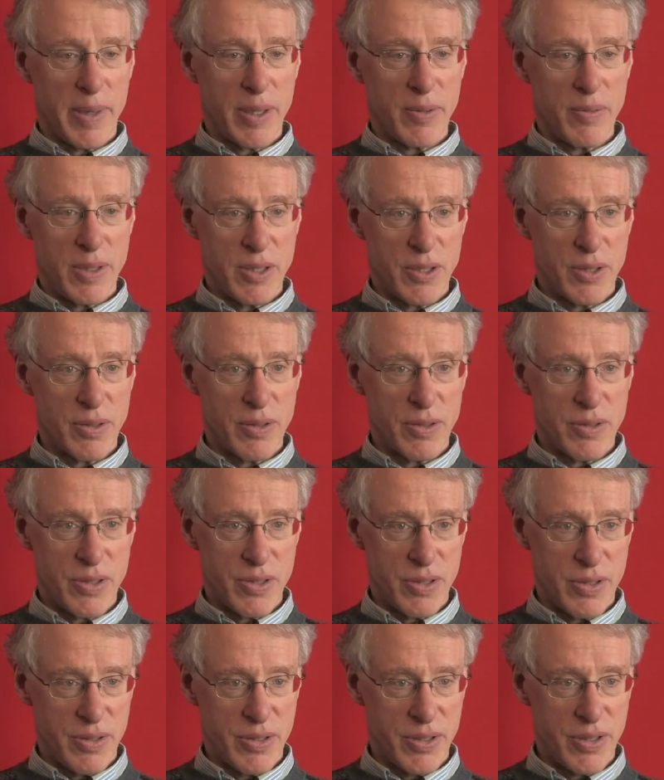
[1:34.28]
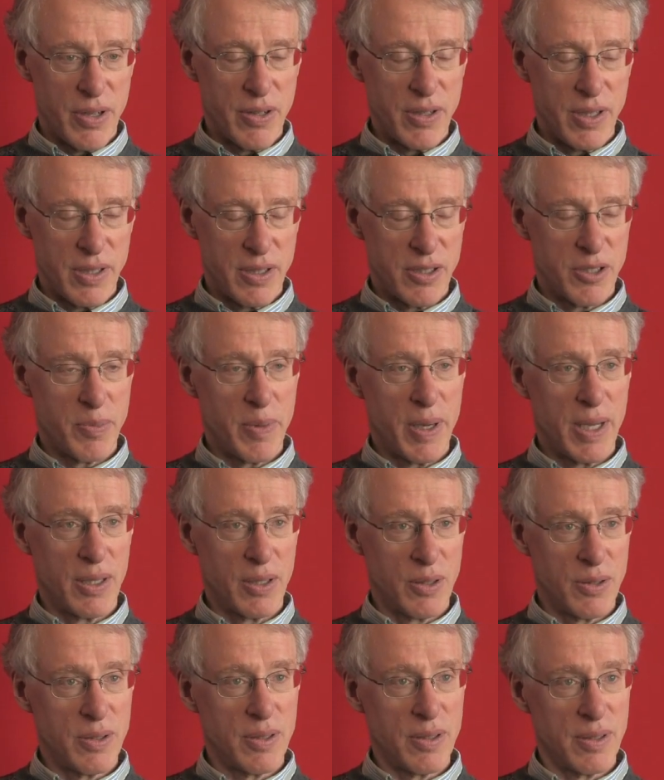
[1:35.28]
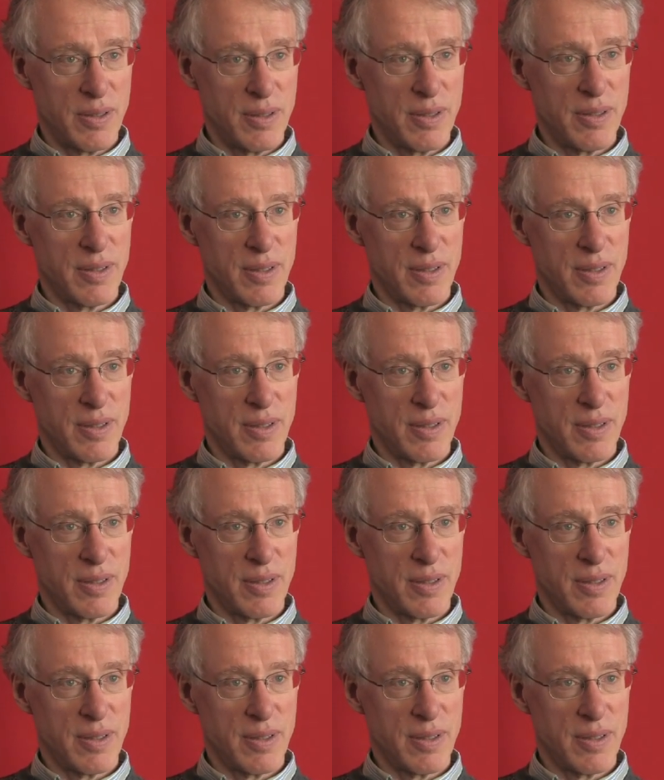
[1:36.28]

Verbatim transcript: My research, starting in the spinal cord,